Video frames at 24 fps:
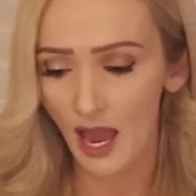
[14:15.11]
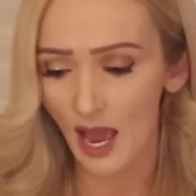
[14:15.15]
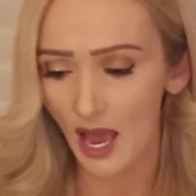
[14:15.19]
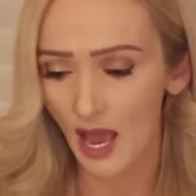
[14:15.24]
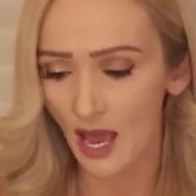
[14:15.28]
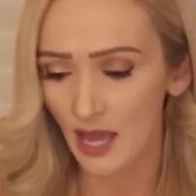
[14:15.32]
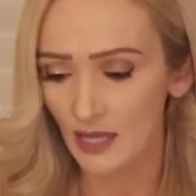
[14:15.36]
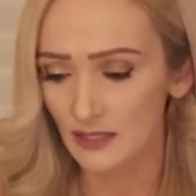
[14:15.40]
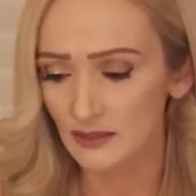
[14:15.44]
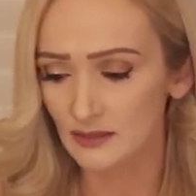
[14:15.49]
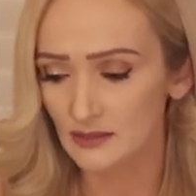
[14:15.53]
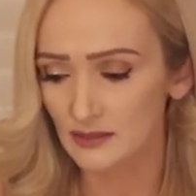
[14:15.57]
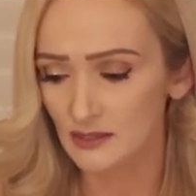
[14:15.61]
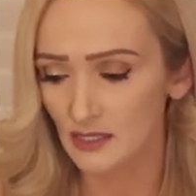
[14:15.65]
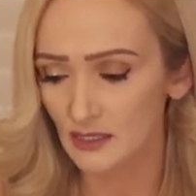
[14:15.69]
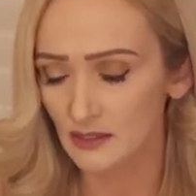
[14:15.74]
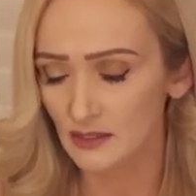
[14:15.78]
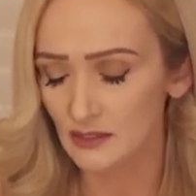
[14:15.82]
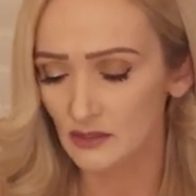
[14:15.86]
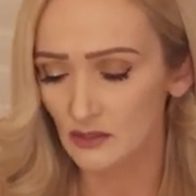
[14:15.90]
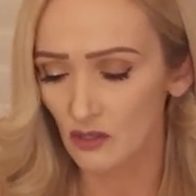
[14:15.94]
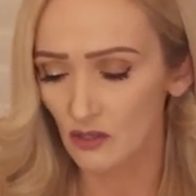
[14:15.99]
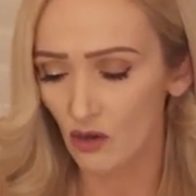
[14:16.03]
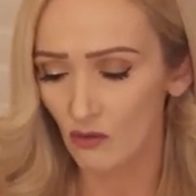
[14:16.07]
And
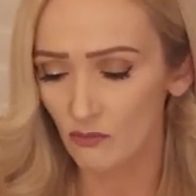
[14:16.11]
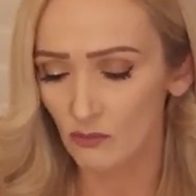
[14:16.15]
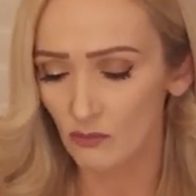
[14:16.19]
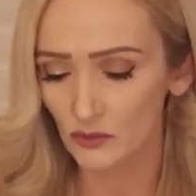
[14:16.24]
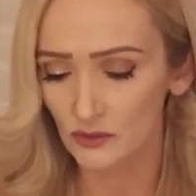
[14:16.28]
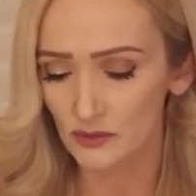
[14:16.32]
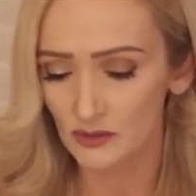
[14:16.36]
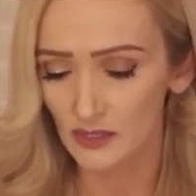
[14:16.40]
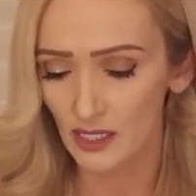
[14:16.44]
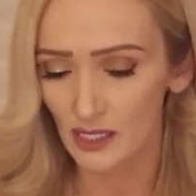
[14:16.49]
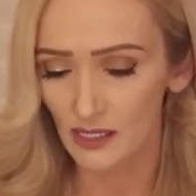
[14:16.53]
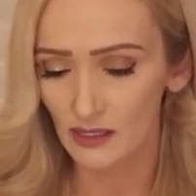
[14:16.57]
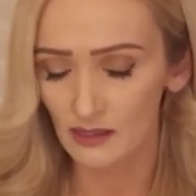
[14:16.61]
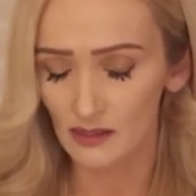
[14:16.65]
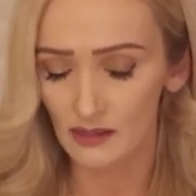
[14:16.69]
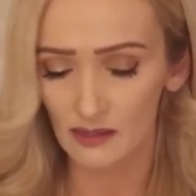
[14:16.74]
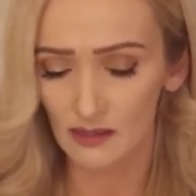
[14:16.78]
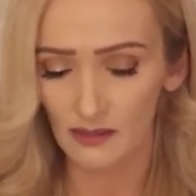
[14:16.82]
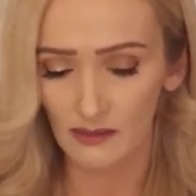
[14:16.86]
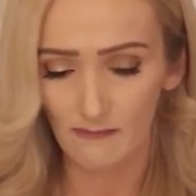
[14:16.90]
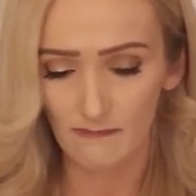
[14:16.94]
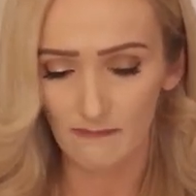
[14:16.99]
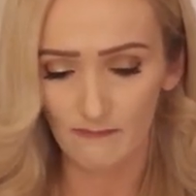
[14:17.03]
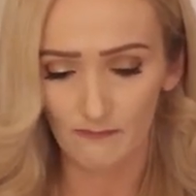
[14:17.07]
it's almost like
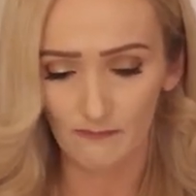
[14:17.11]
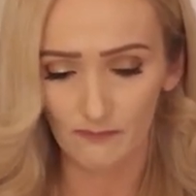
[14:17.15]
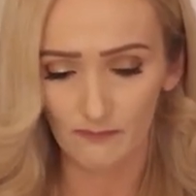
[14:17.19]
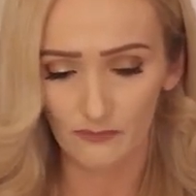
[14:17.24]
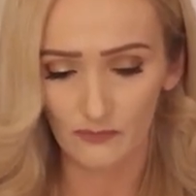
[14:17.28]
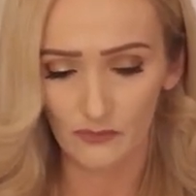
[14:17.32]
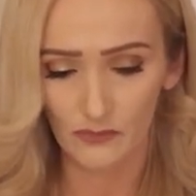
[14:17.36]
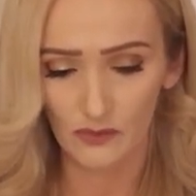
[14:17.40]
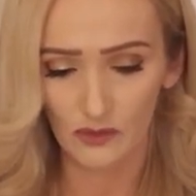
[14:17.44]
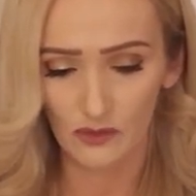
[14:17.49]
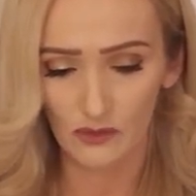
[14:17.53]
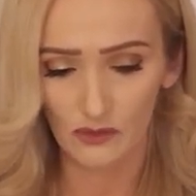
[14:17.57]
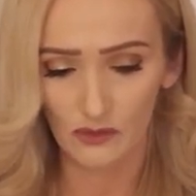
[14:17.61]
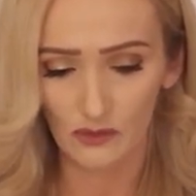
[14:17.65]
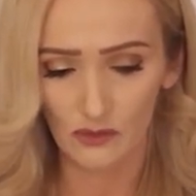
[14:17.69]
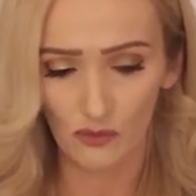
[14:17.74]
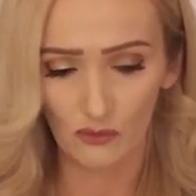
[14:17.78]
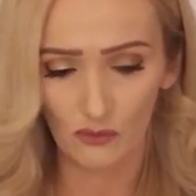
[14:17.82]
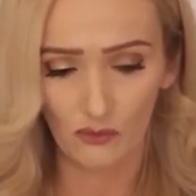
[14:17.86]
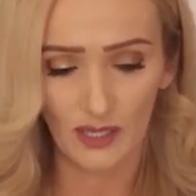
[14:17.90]
the